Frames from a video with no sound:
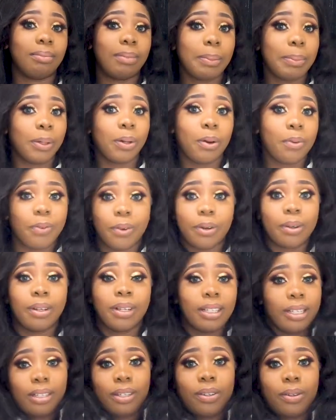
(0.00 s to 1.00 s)
Maybe go for,
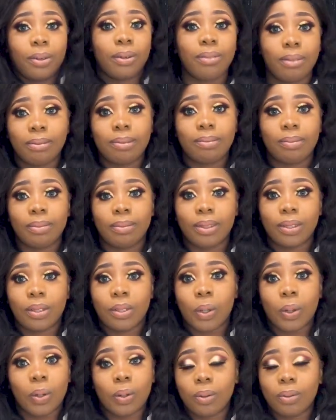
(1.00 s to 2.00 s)
you know,
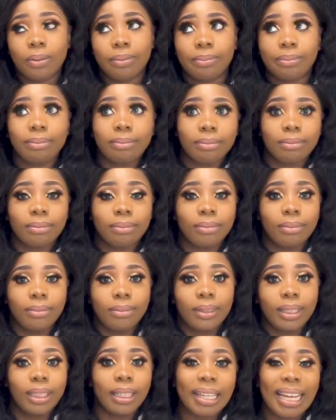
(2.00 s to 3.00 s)
tall,
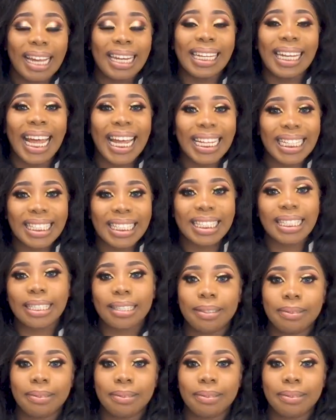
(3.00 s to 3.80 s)
light,